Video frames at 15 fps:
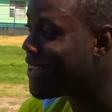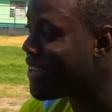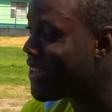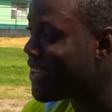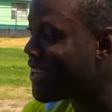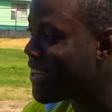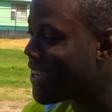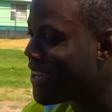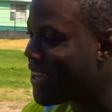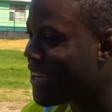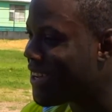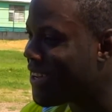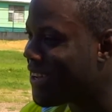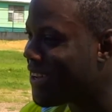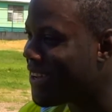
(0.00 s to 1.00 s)
Yes, indeed.
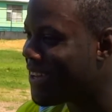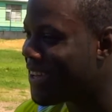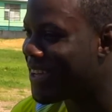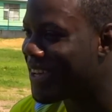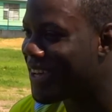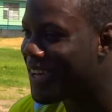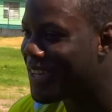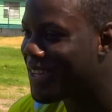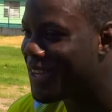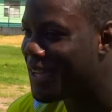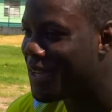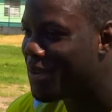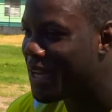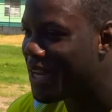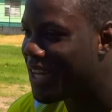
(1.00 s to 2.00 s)
I had
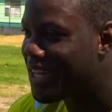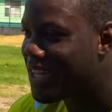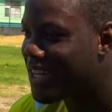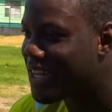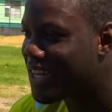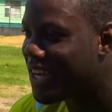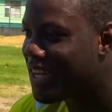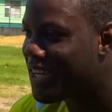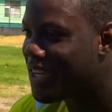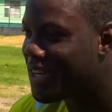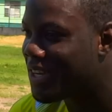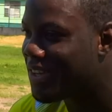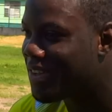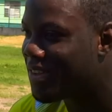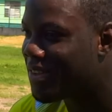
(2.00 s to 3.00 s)
to deal with a lot of
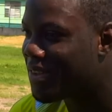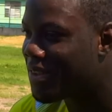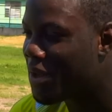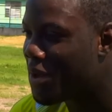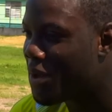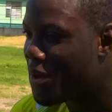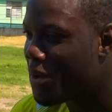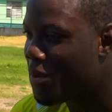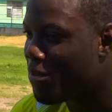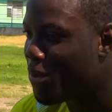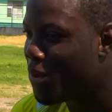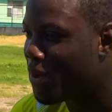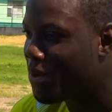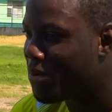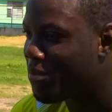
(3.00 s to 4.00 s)
challenges,
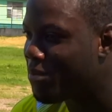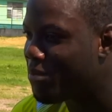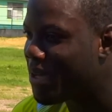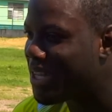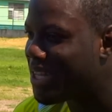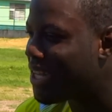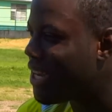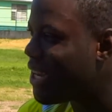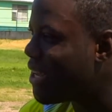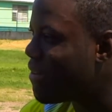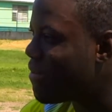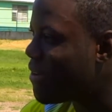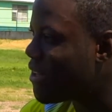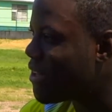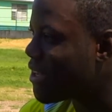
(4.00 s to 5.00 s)
both mentally
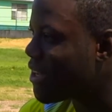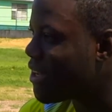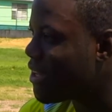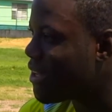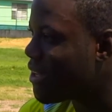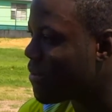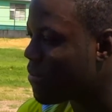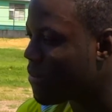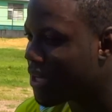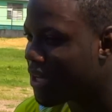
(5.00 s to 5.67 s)
and physically,